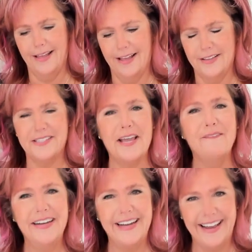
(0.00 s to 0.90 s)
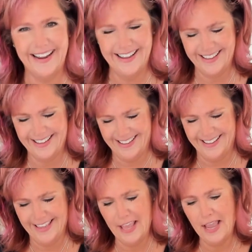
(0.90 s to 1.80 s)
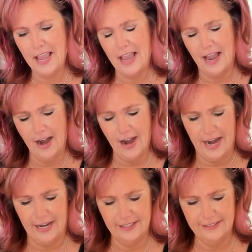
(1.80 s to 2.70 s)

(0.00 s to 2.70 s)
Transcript: I'll say Monday. All right.